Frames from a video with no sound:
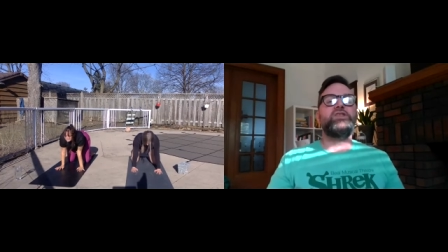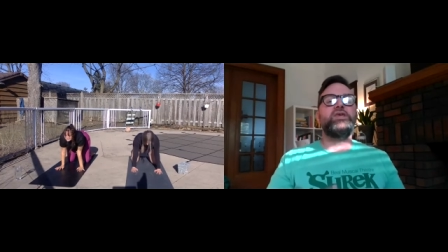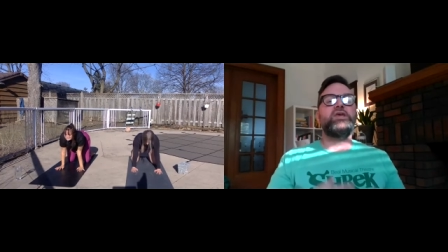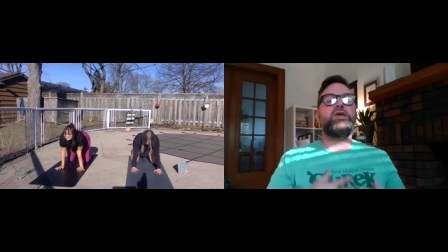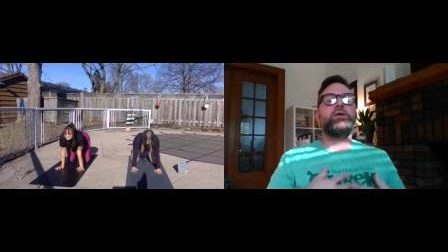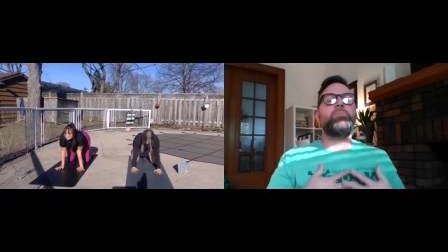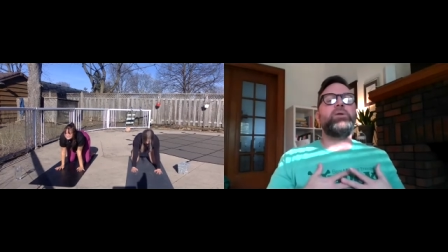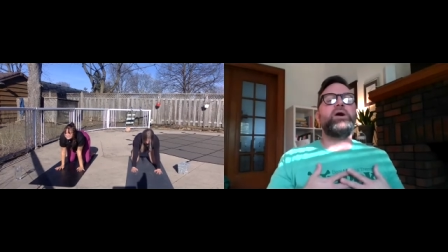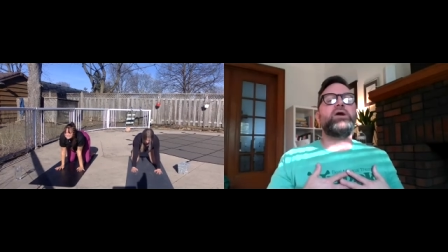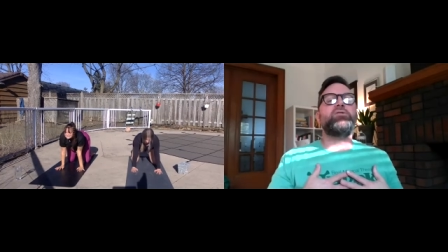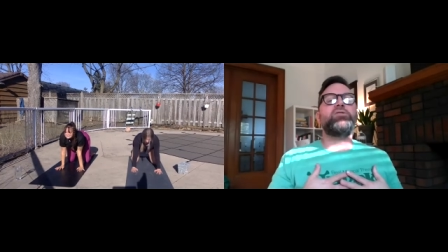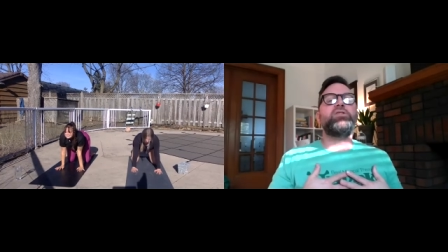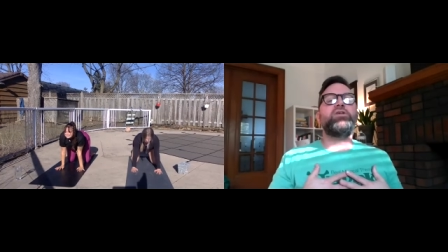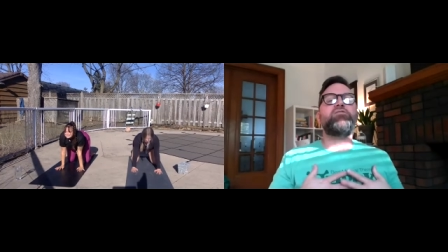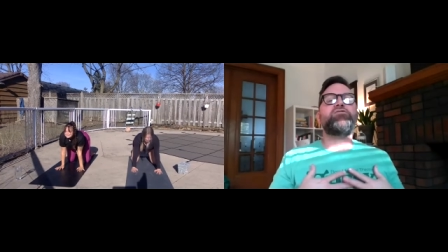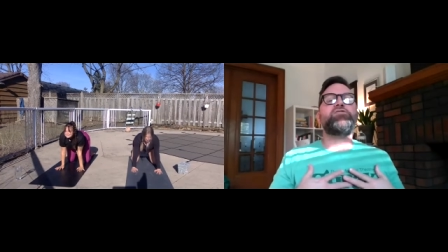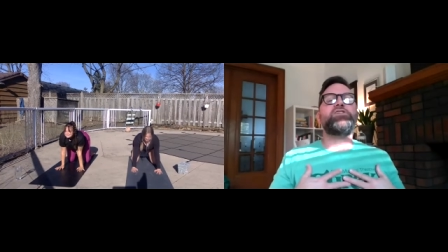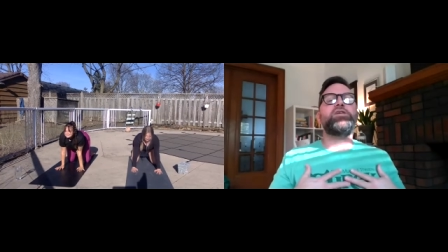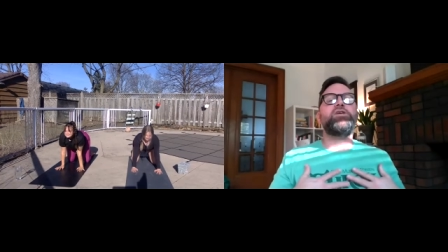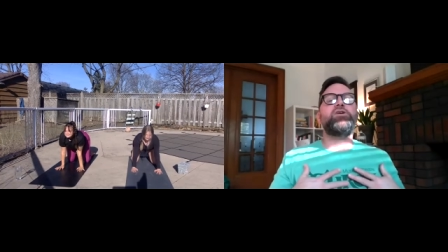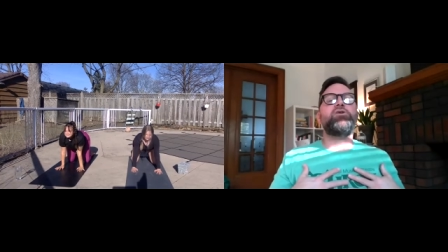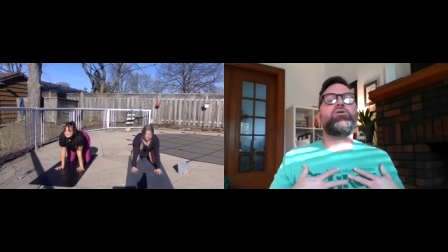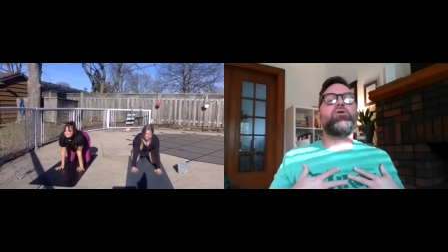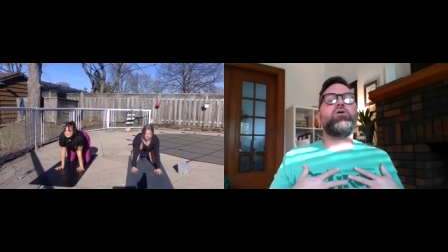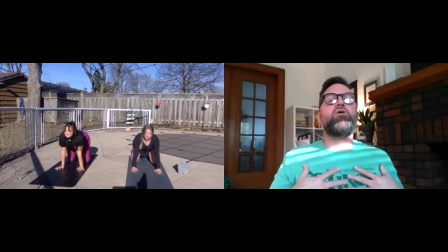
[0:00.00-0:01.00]
Think about
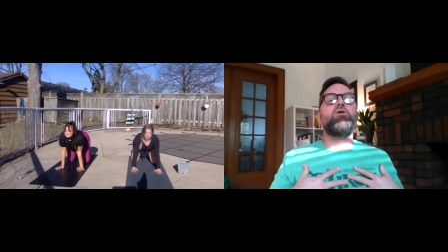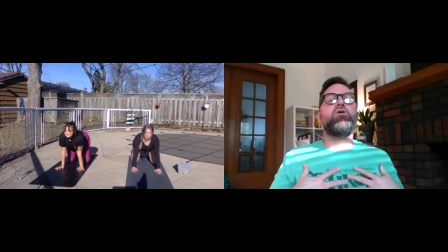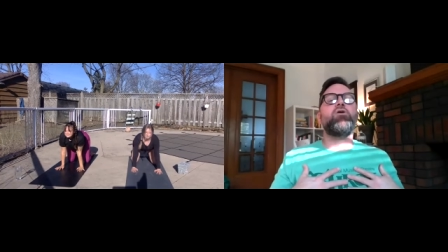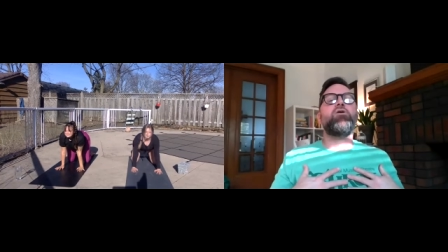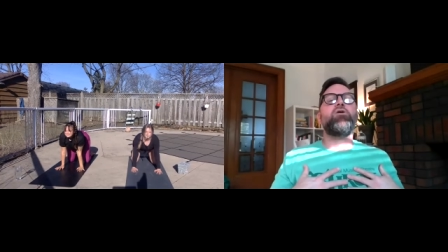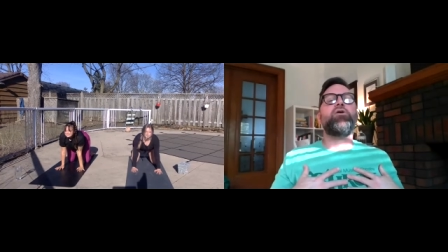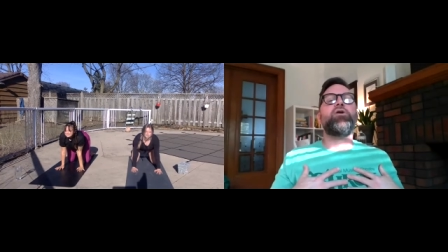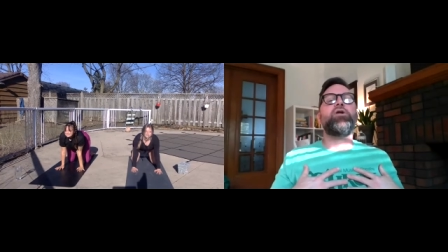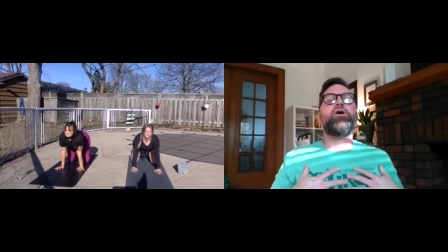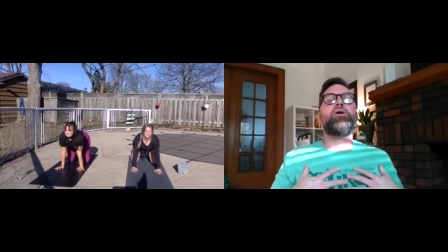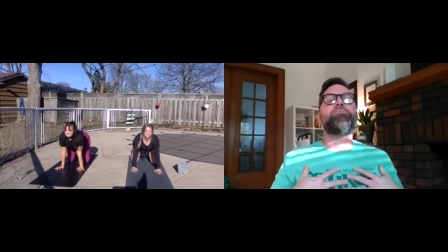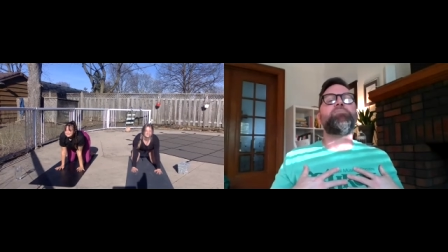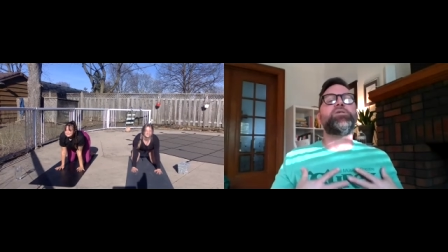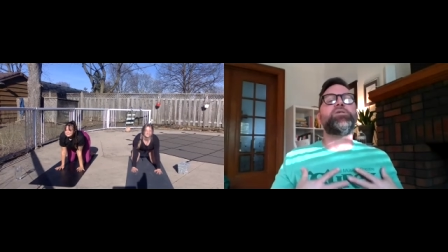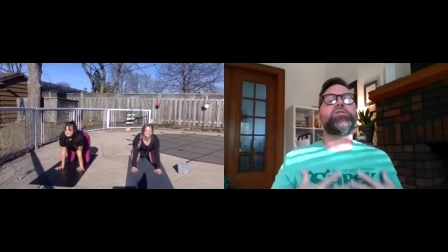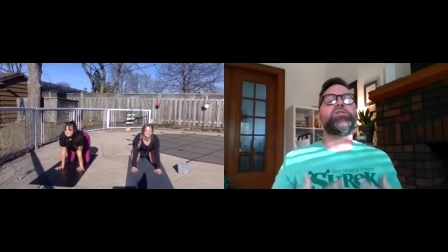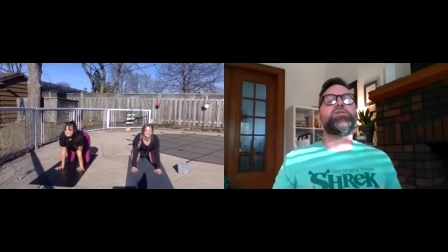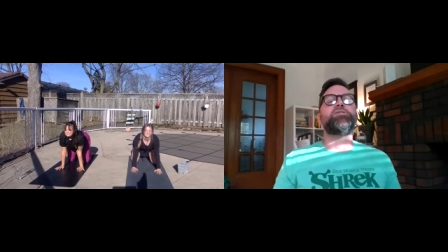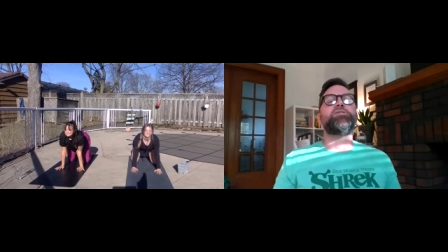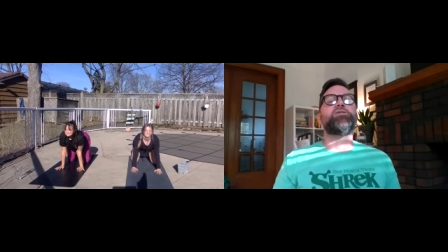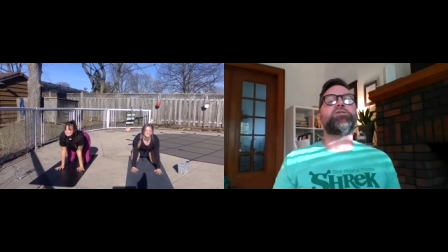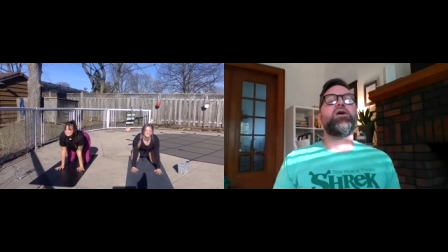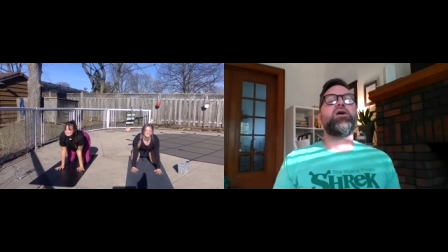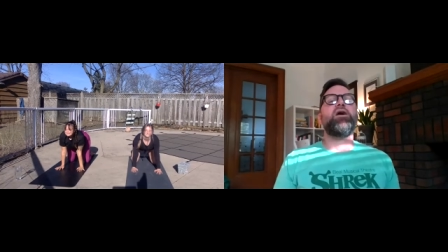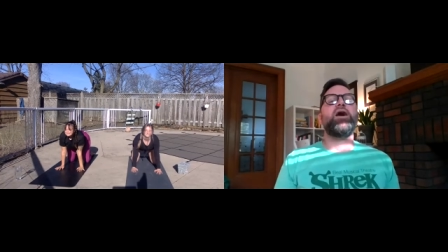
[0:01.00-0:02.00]
lifting your heart up to
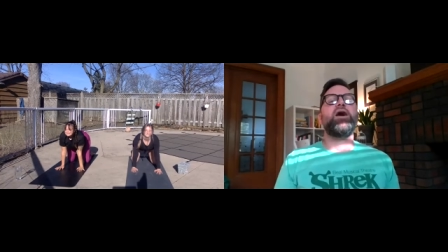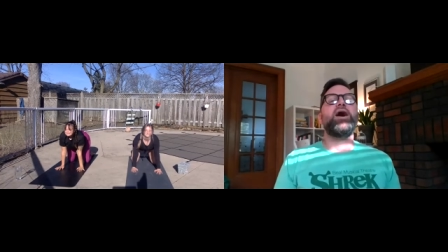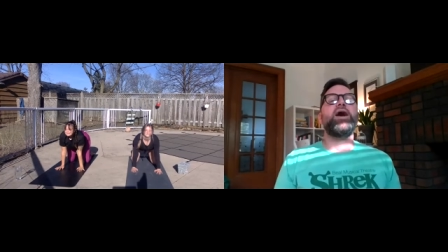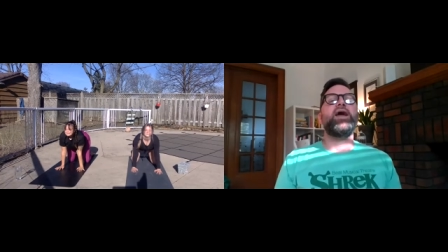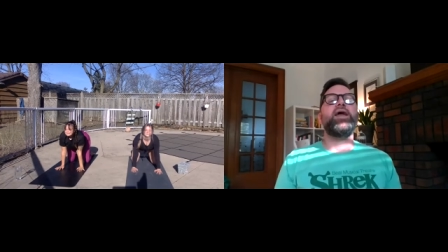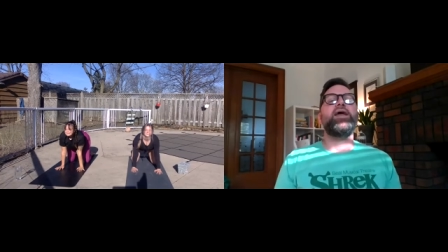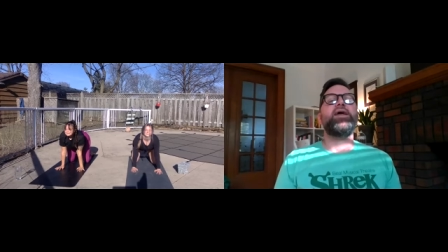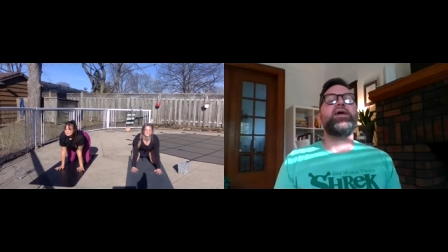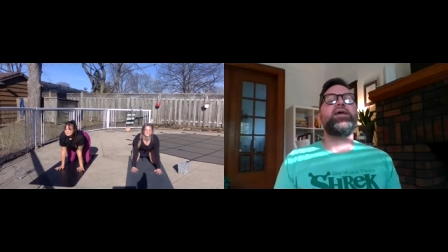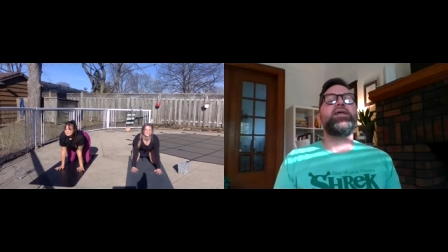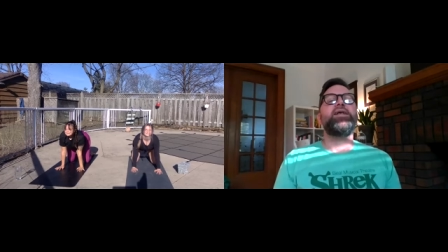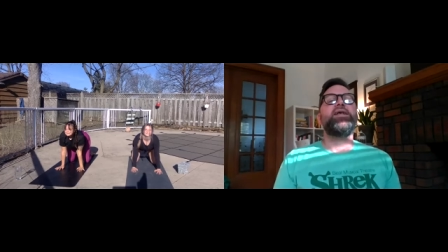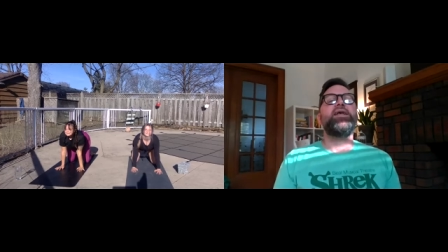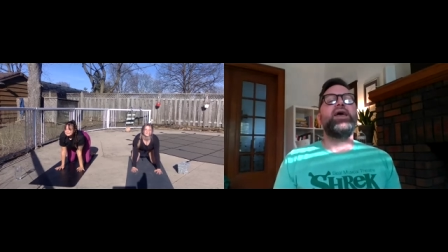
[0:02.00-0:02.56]
the sky.